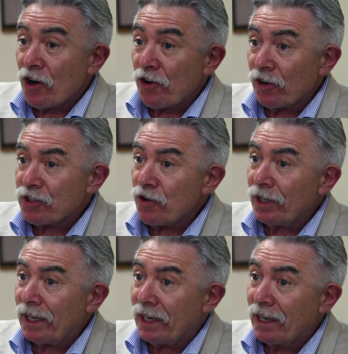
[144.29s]
Not
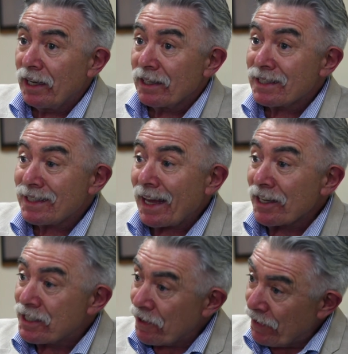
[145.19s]
only
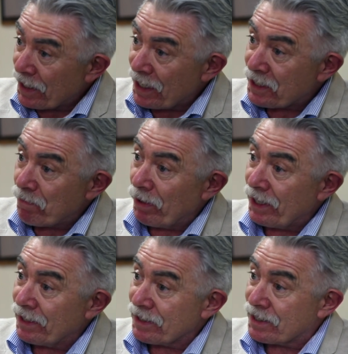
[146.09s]
scientific
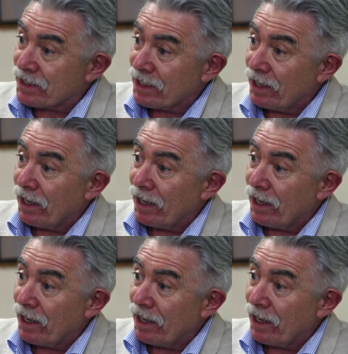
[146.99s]
disciplines